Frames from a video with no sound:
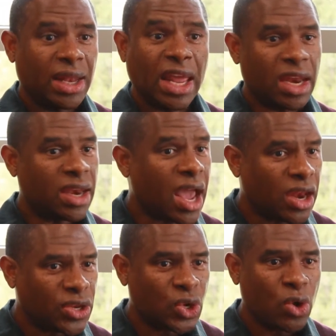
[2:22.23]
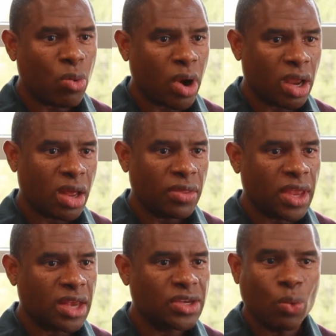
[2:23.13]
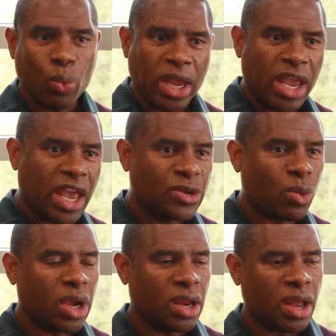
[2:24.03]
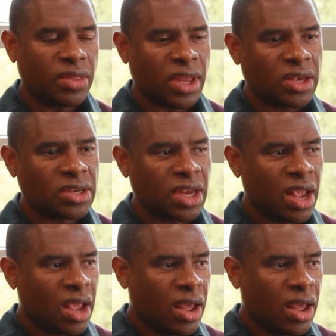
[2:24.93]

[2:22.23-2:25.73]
late at night at school working on this, weekends working on this.